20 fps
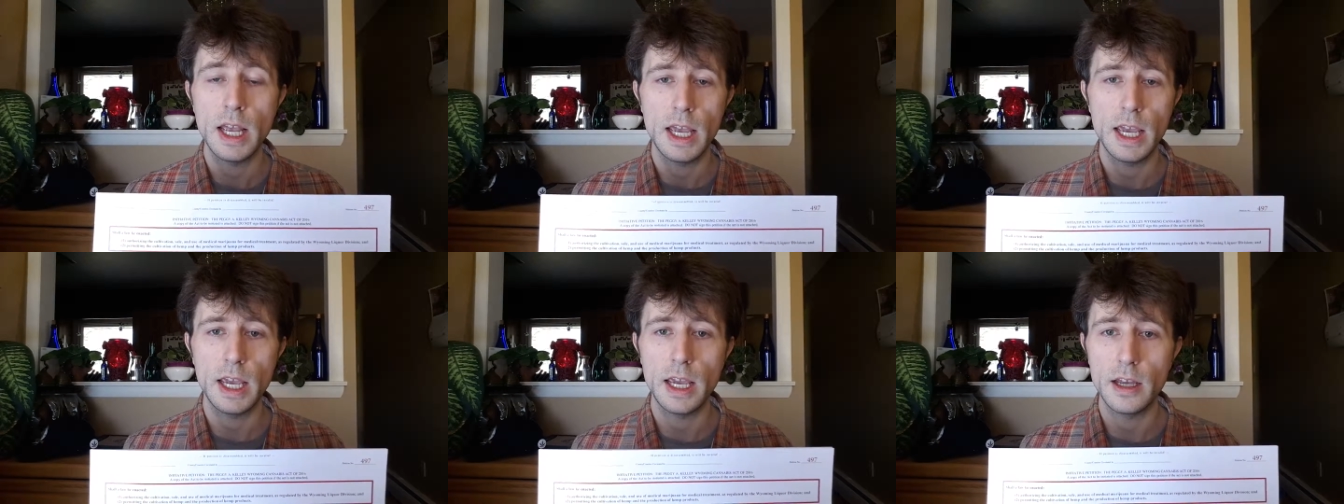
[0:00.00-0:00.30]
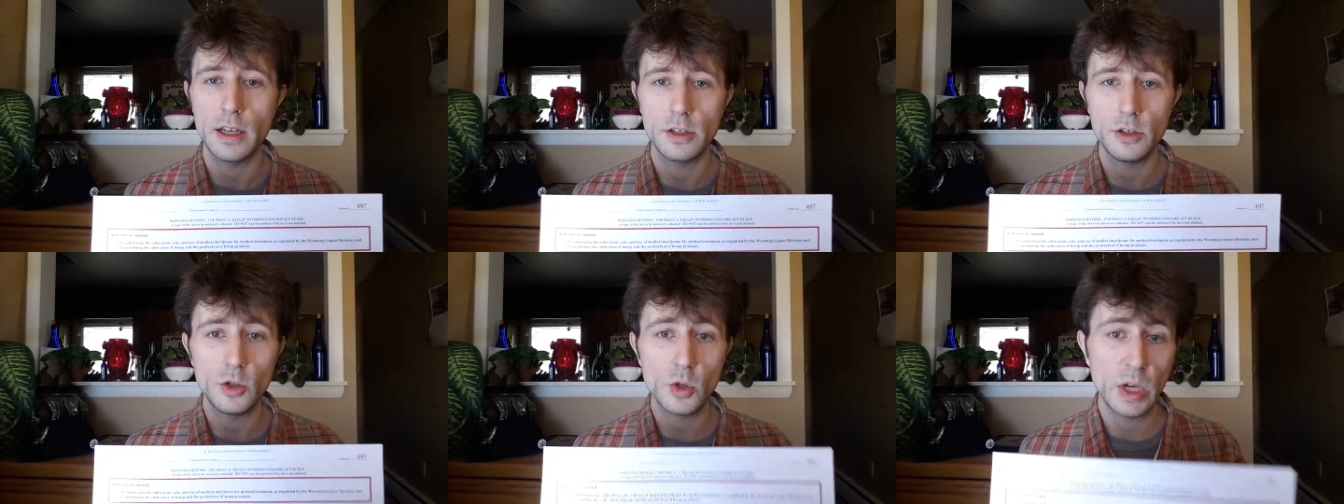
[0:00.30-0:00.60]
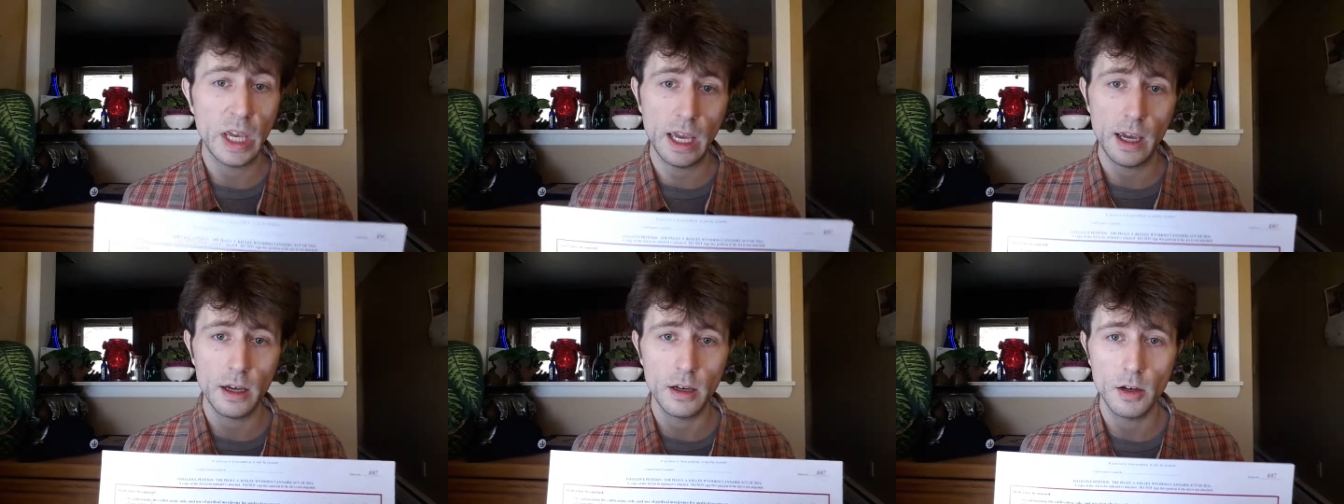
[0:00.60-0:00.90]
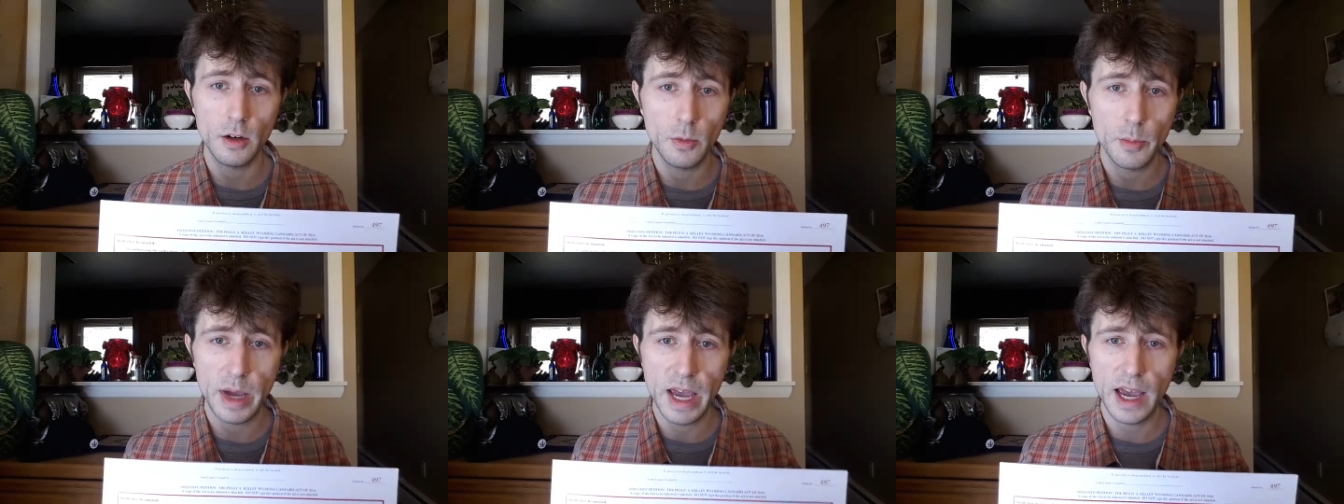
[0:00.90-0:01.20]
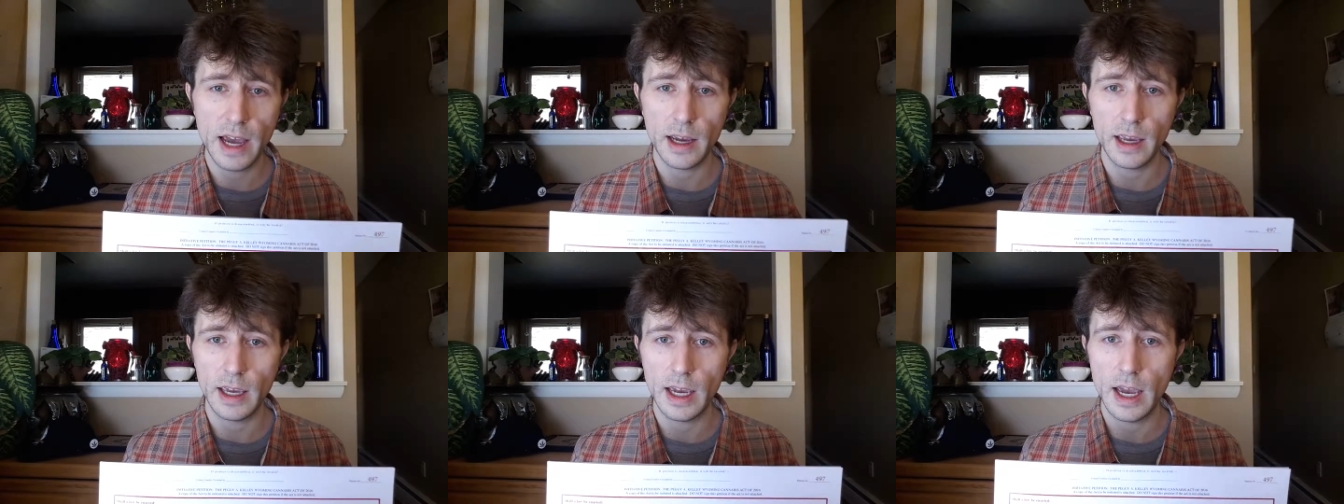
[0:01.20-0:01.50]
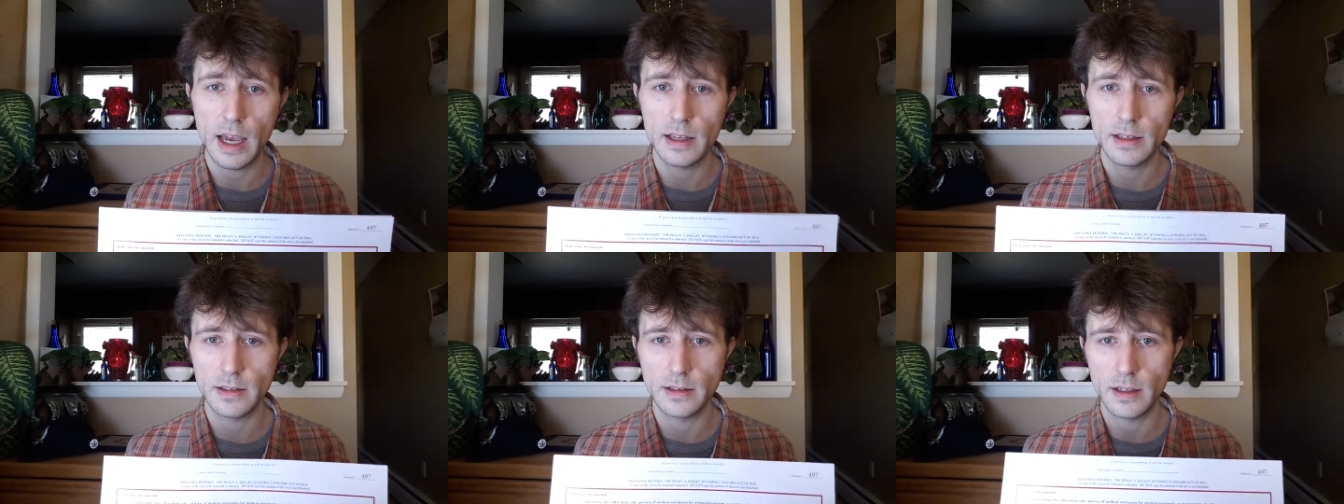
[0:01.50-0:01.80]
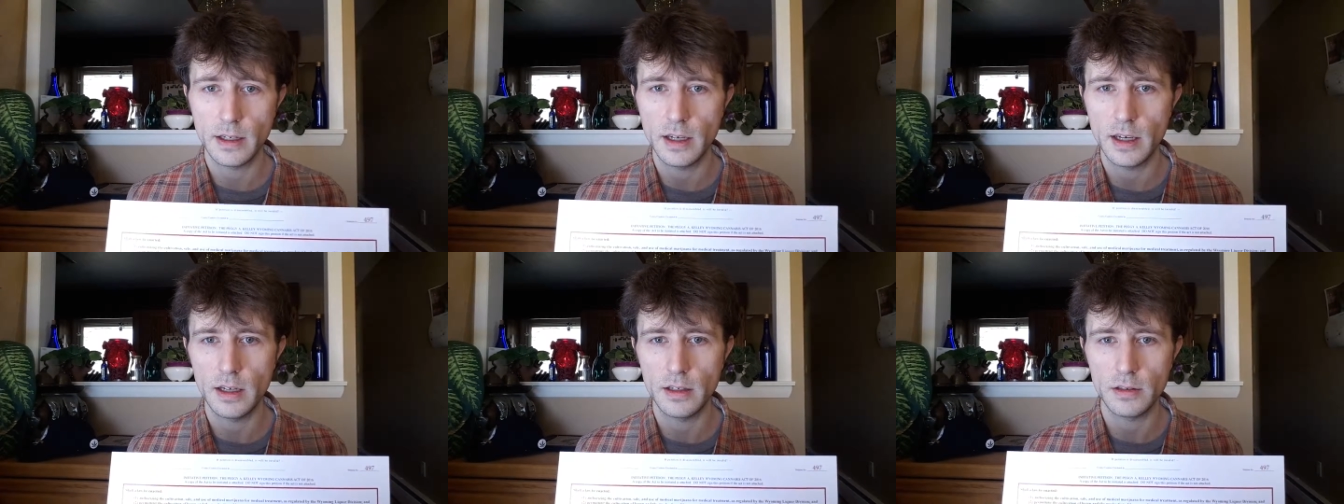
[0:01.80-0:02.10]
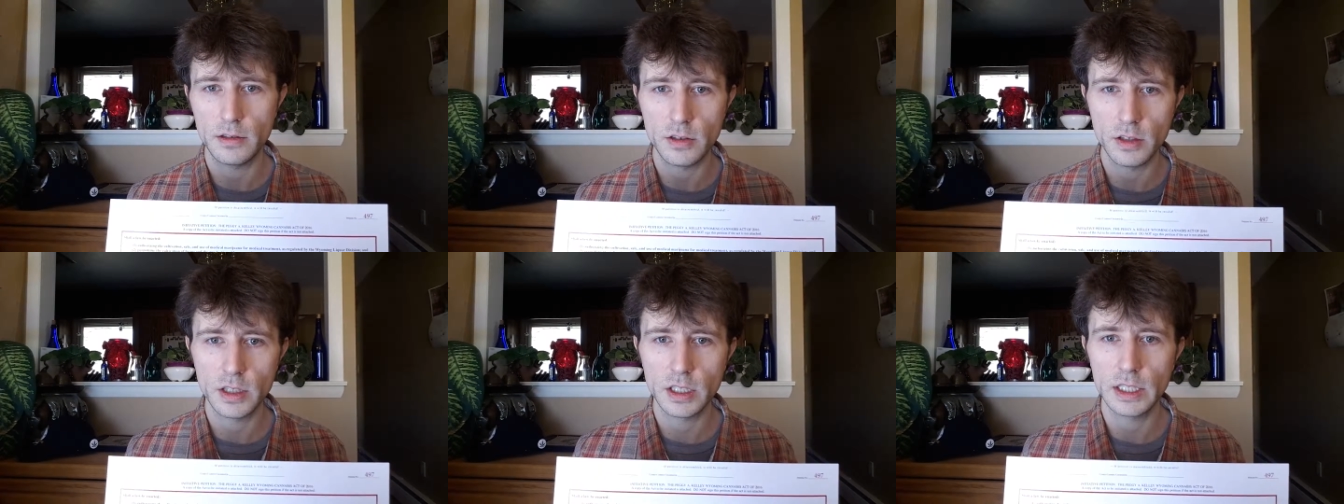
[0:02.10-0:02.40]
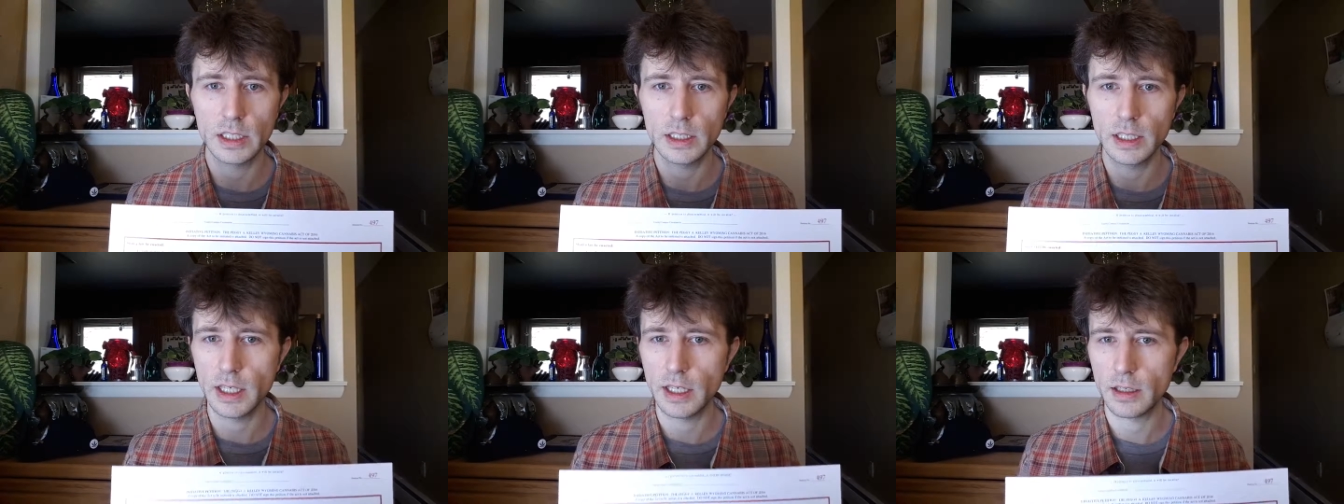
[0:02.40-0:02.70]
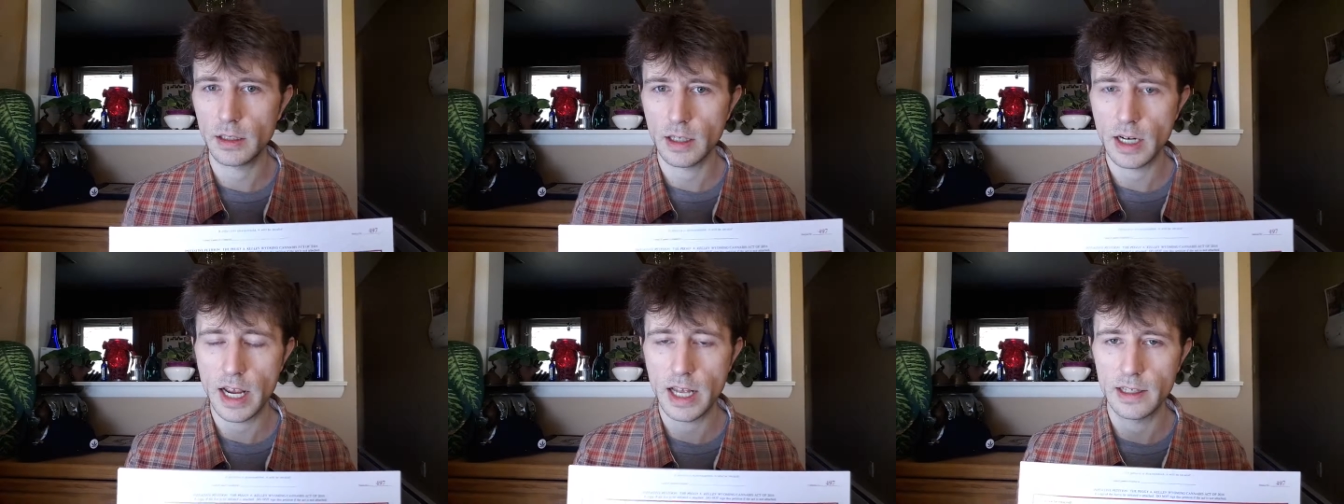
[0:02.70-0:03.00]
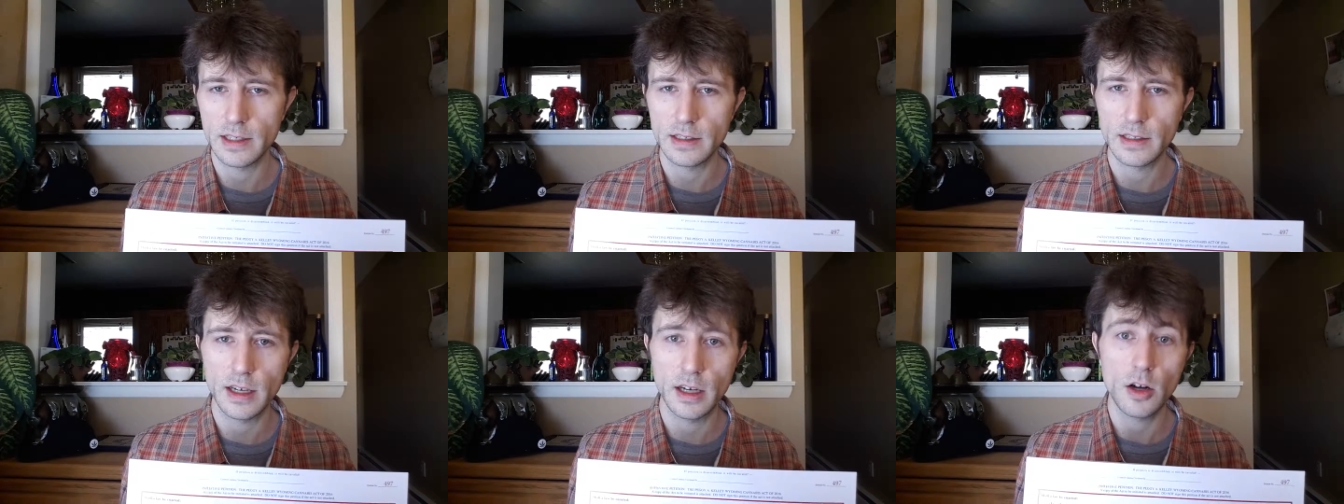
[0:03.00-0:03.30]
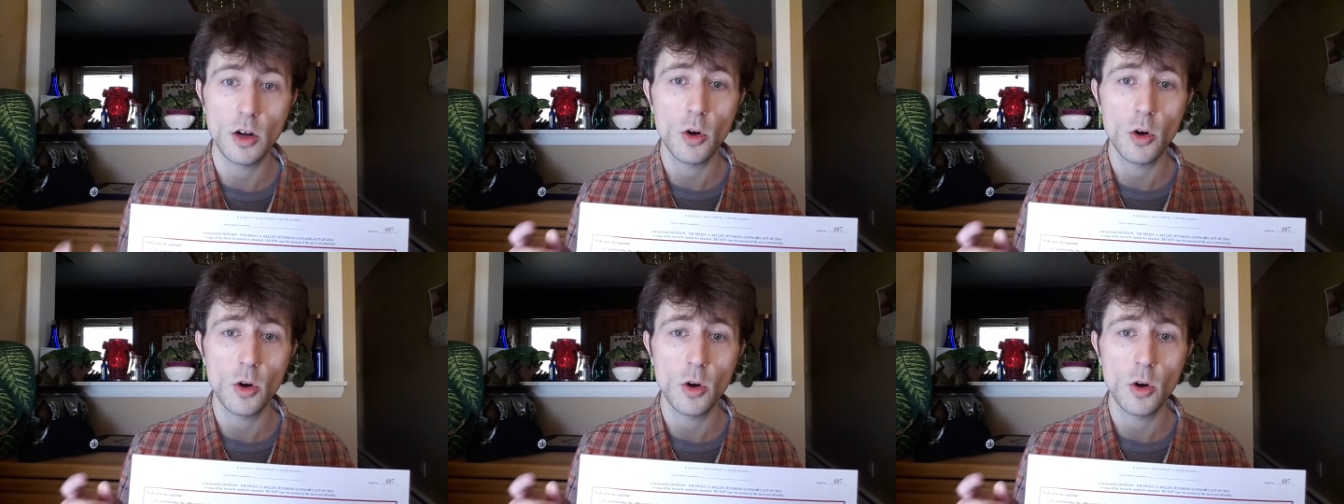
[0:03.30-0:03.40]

And you can't go back as a circulator and say,